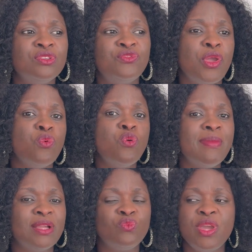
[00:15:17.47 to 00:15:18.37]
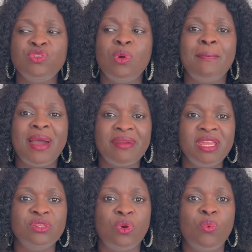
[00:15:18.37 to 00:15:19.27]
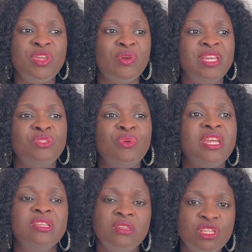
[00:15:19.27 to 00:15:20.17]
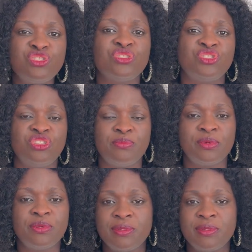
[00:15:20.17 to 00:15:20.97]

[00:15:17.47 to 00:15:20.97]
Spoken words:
for a woman when you are married or when you are into a relationship?